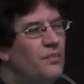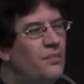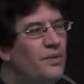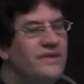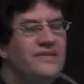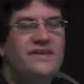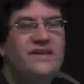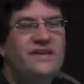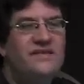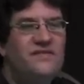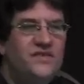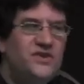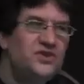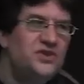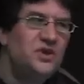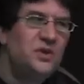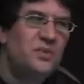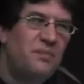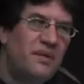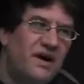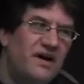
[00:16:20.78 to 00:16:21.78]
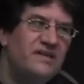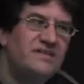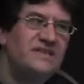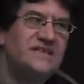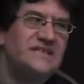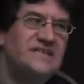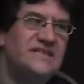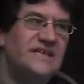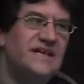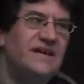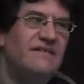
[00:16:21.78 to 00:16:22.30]
But the official
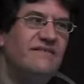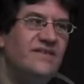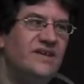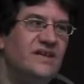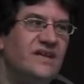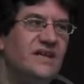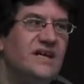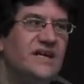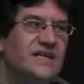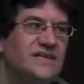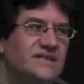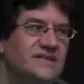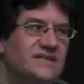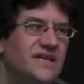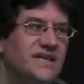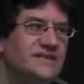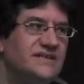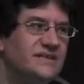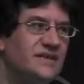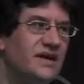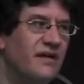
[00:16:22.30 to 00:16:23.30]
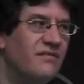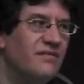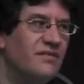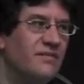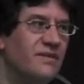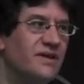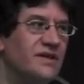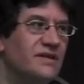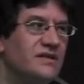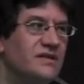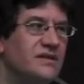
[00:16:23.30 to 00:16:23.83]
policy of the United States government